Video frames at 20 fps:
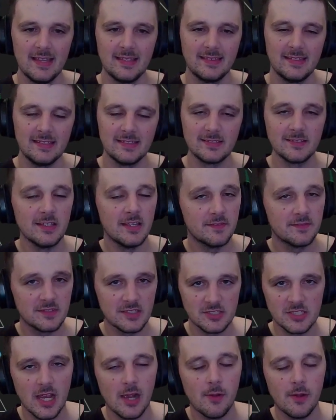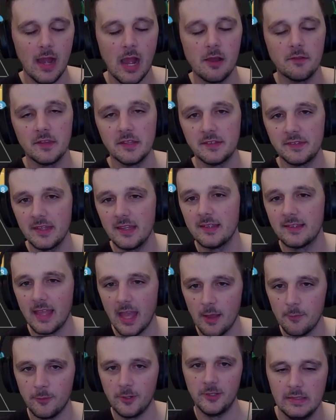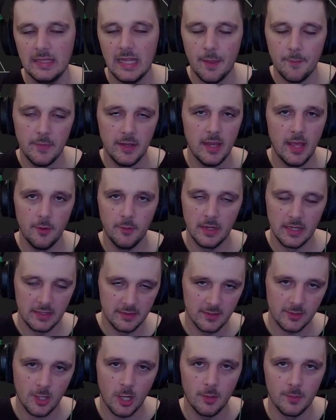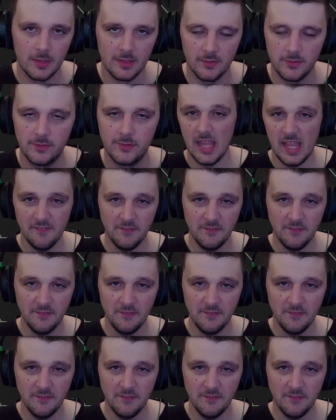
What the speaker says: deserves a shout out that didn't get one? Let me know in the comments.